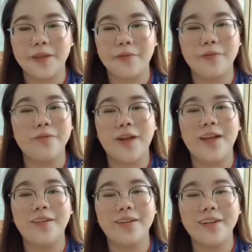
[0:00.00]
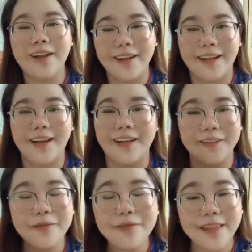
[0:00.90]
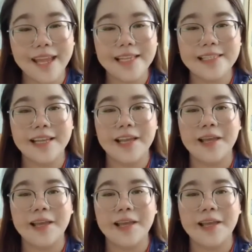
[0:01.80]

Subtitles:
we've undergone a lot of things,